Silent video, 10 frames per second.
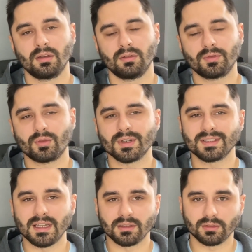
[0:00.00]
of course
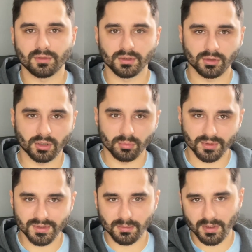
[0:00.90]
not including turbo
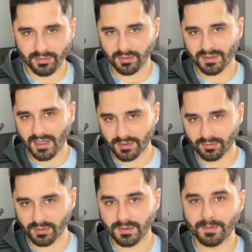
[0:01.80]
and some other
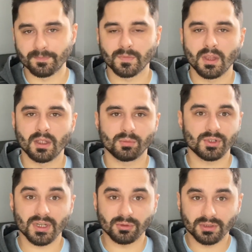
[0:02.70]
accessories,
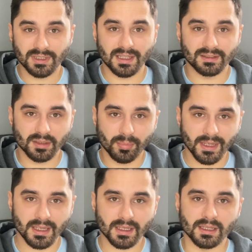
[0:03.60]
which I would gladly
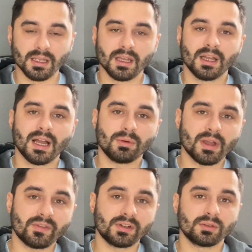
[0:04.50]
pay.
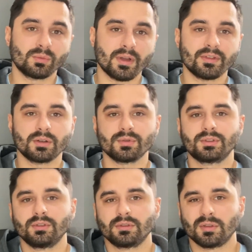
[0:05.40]
However, whether it was
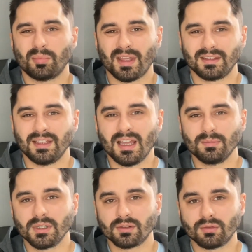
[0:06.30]
due to the
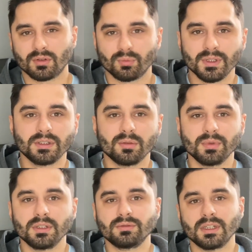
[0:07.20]
pandemic or winter
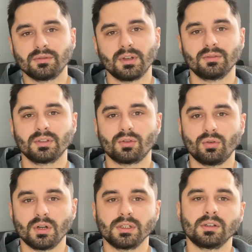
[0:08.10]
being right around the
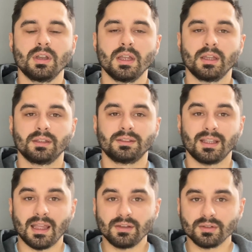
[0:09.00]
corner,
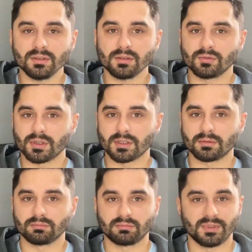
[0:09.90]
the engines
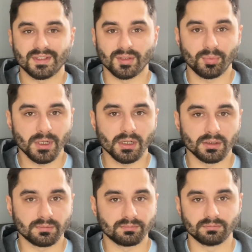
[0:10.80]
just
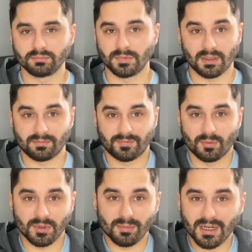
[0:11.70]
disappeared like
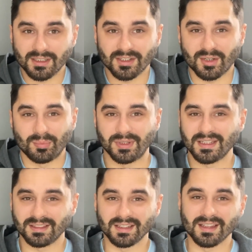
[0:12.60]
from the market
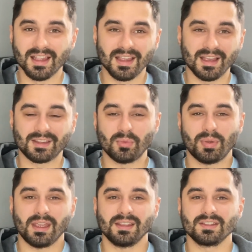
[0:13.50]
completely, and the
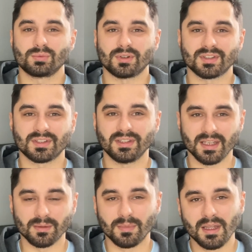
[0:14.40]
pickings were
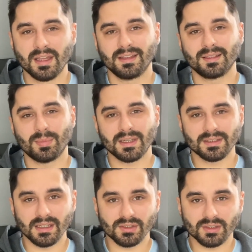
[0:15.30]
slim. The
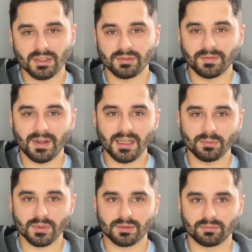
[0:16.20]
best engine I could find
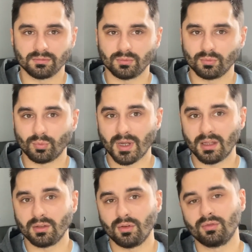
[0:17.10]
was
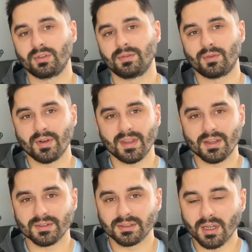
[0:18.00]
well over
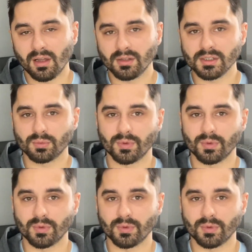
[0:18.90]
$4,000